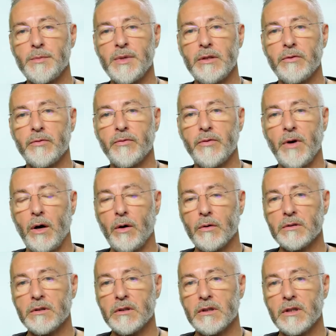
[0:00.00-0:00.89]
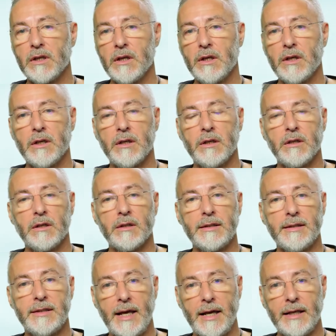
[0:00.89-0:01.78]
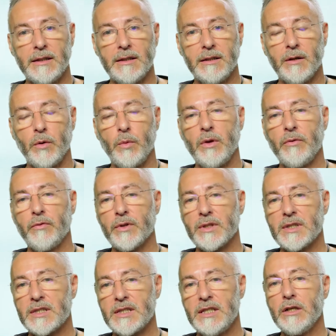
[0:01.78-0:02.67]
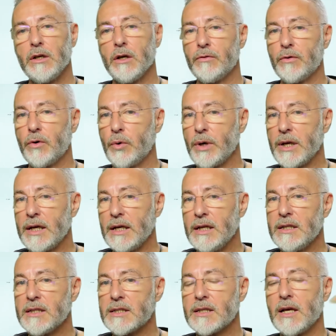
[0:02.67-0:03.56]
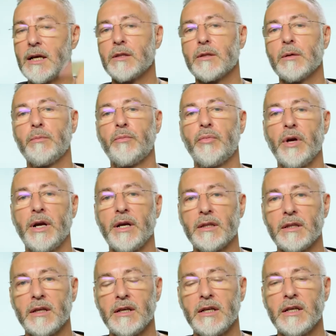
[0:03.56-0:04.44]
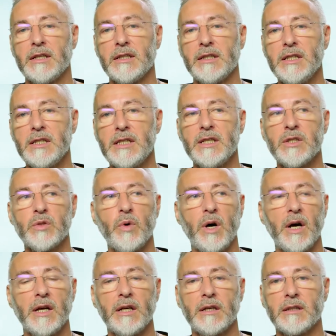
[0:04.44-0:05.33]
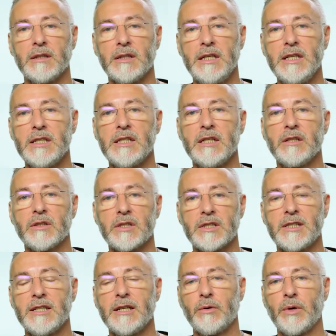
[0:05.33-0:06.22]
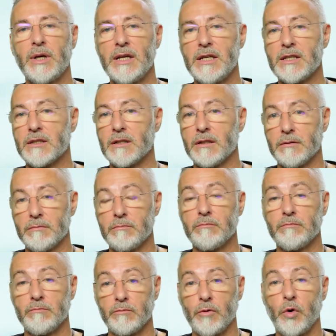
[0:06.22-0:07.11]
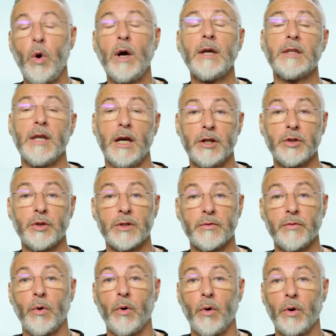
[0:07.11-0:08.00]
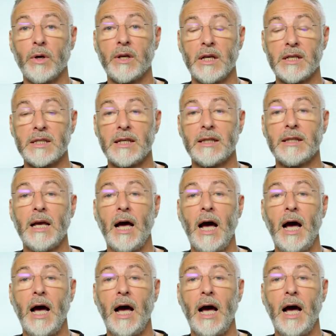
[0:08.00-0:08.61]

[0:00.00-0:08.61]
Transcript: been found dead with a sting of a ray inside the brain. This is why eating the stingray is uh, quite dangerous for orcas, and they